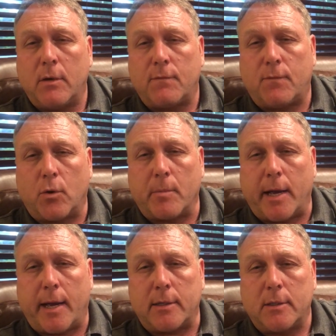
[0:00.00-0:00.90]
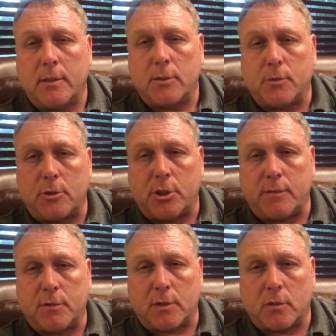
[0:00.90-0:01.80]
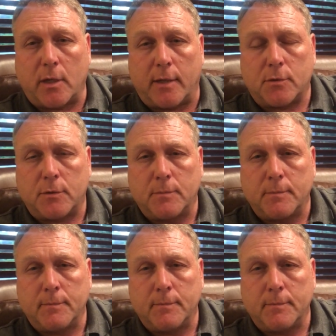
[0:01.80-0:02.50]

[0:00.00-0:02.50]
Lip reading: format to achieve success.